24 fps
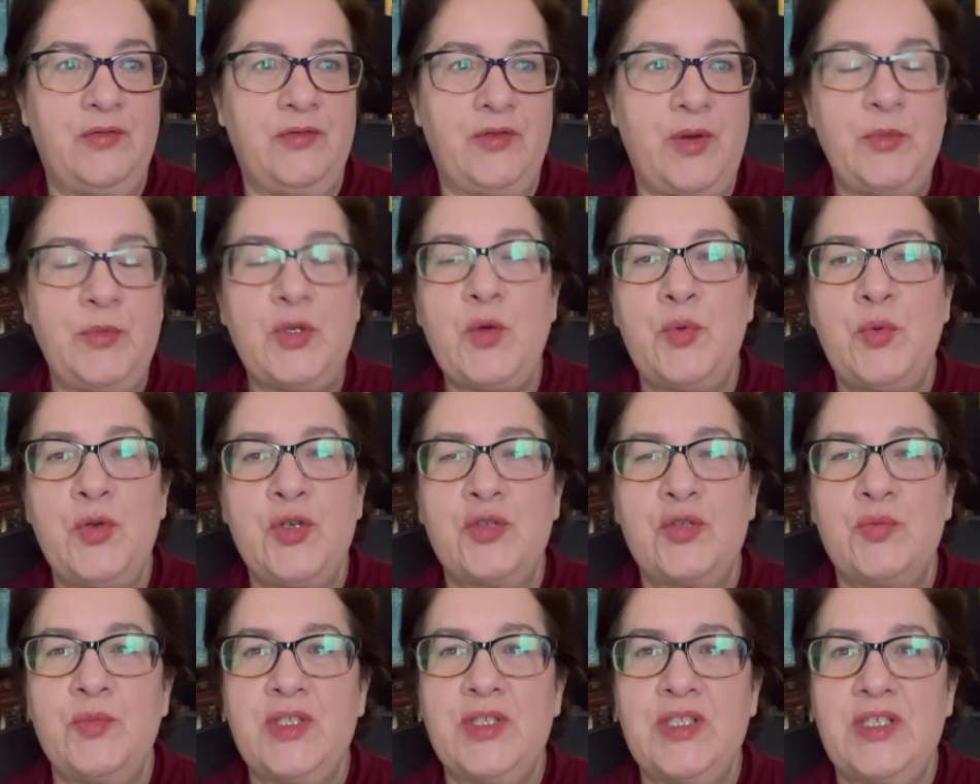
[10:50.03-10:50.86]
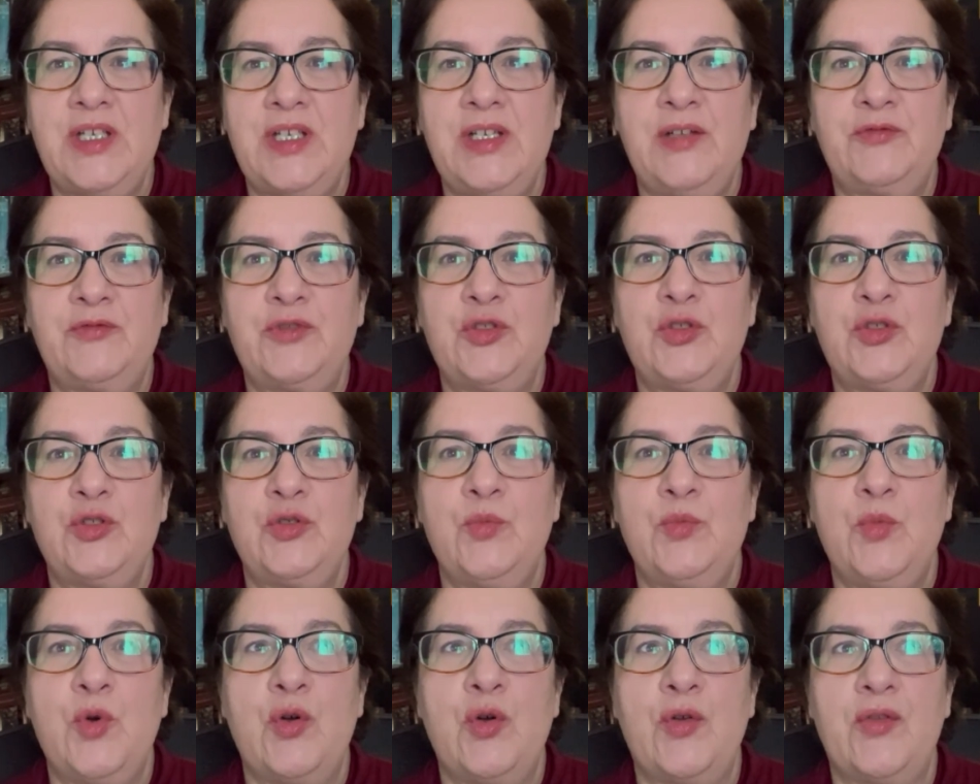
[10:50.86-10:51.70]
I'm not pushing myself to do
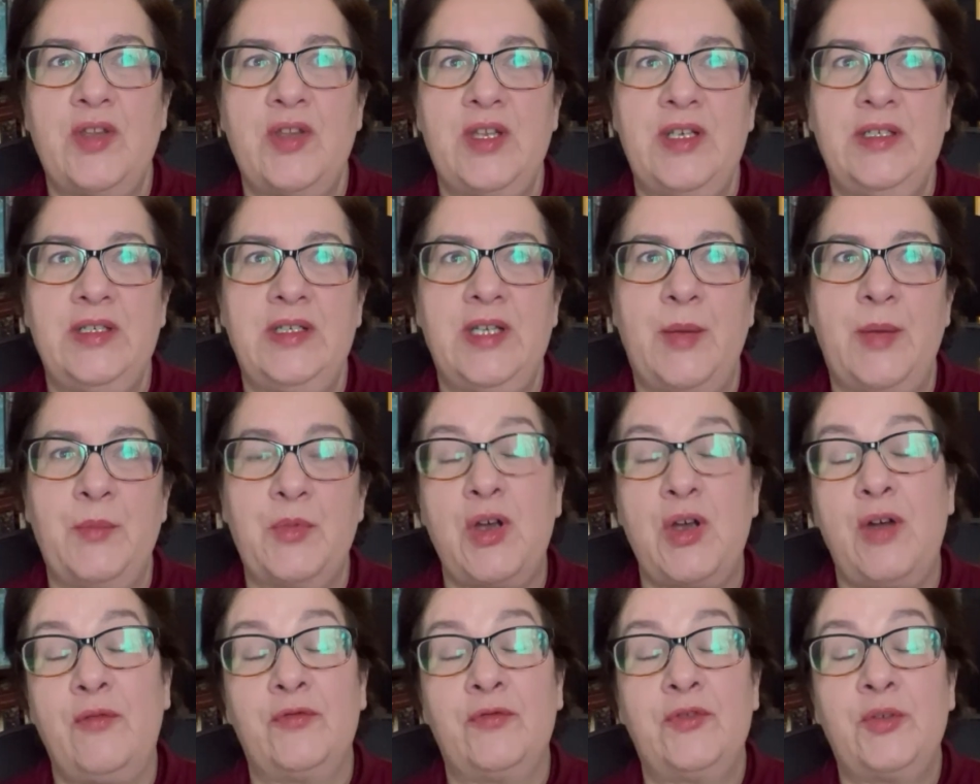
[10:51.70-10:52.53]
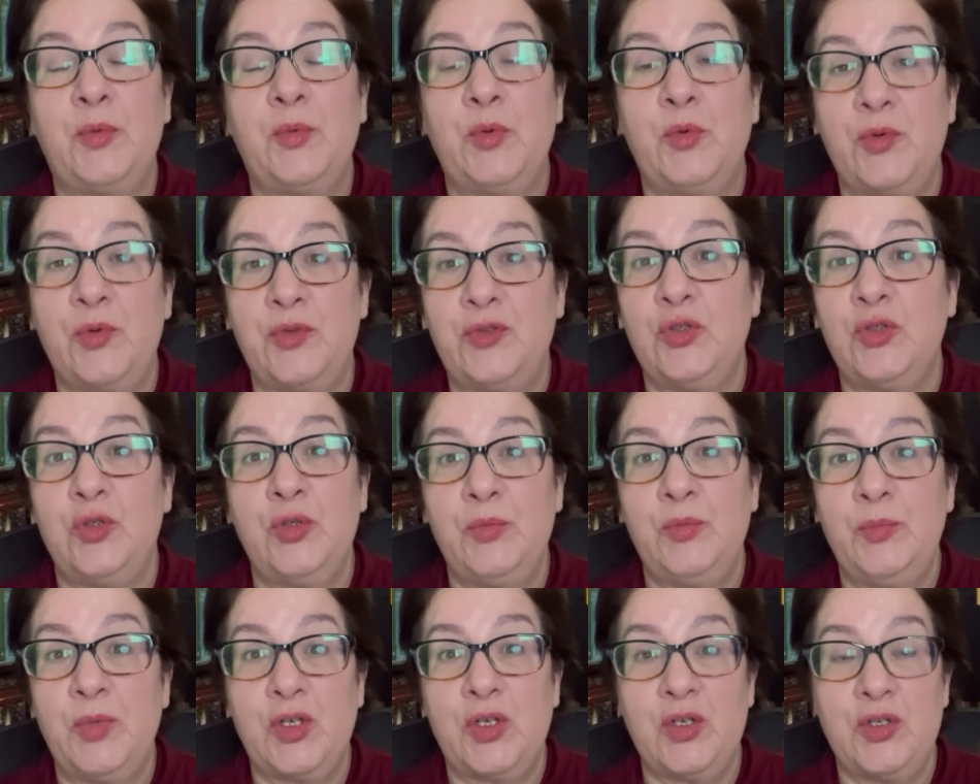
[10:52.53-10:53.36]
more than I'm comfortable with doing,
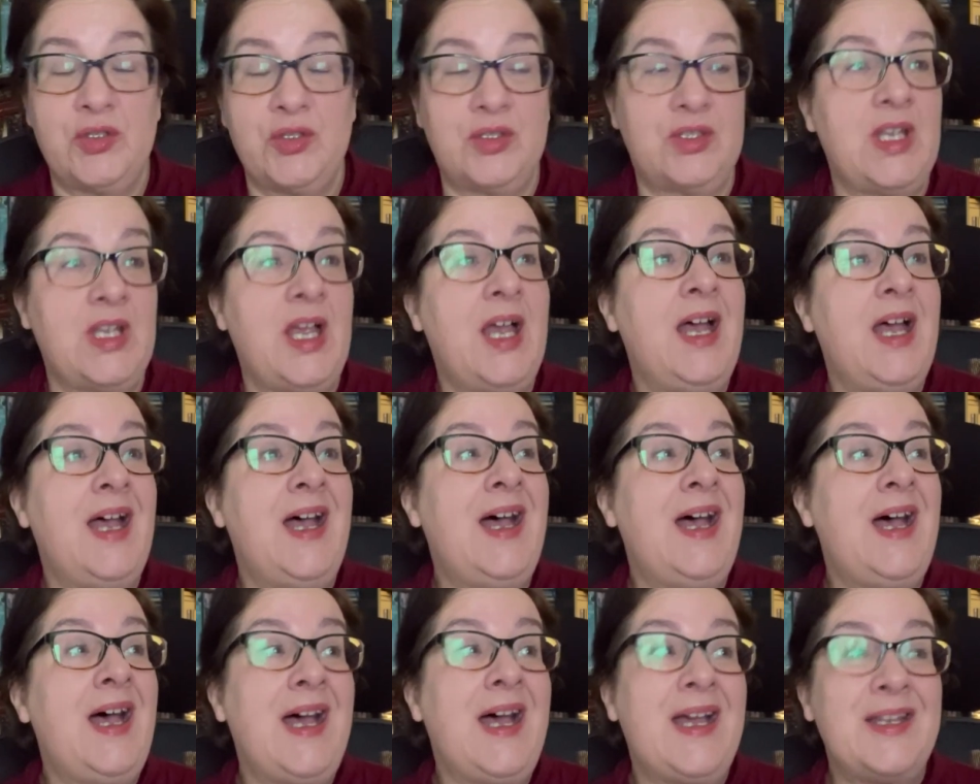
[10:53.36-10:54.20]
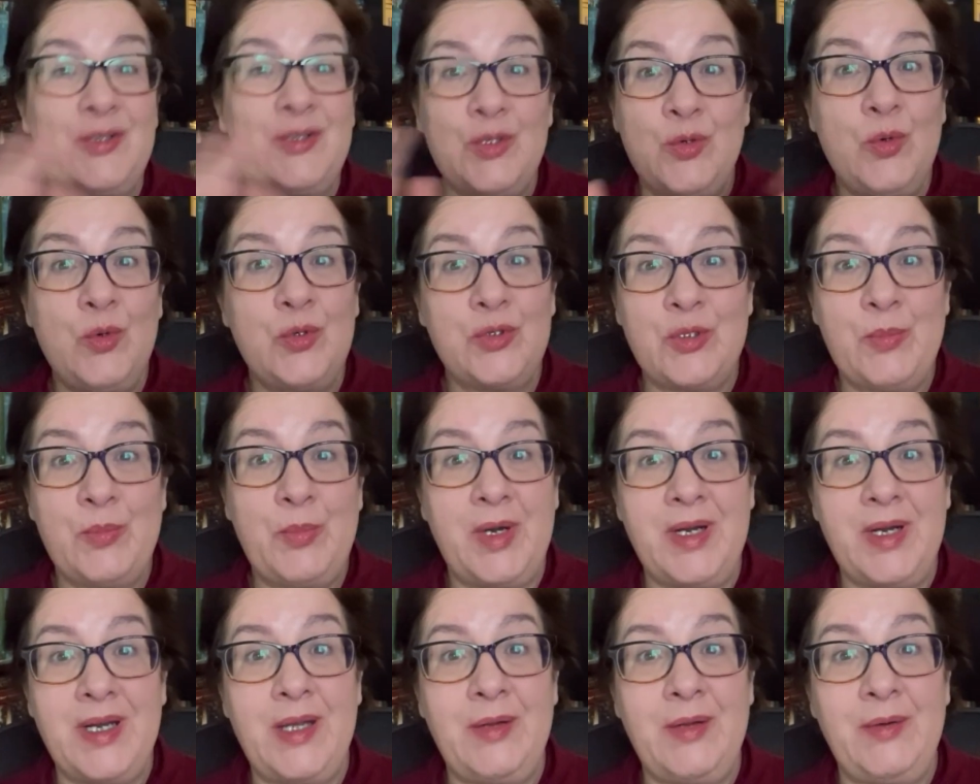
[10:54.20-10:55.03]
because I don't want to
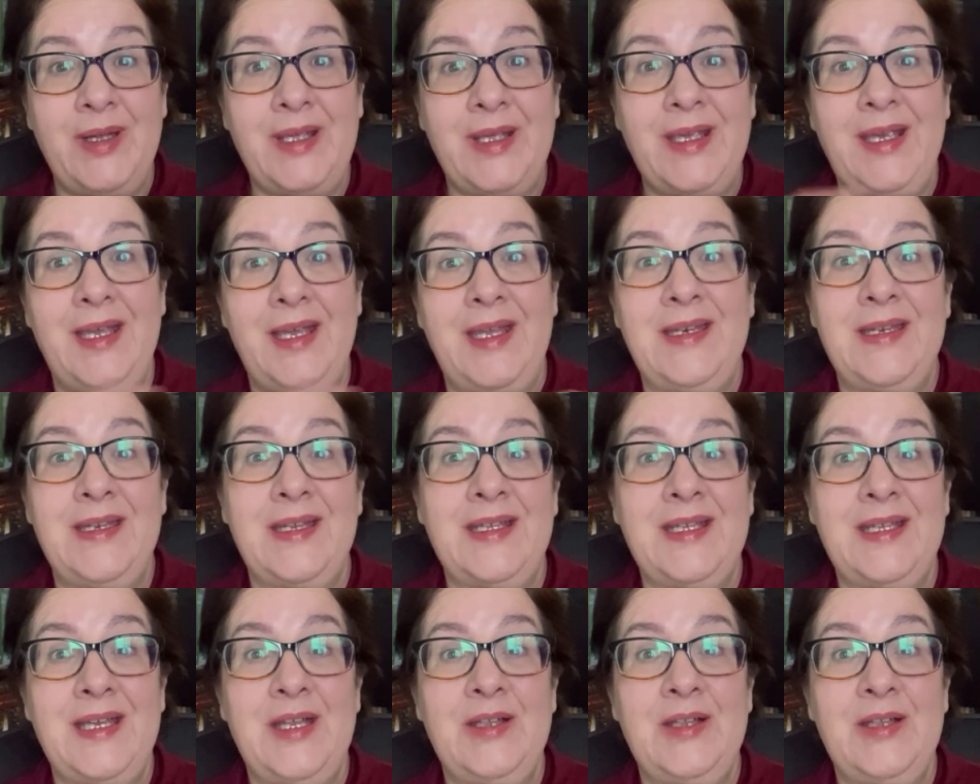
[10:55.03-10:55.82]
burn out again and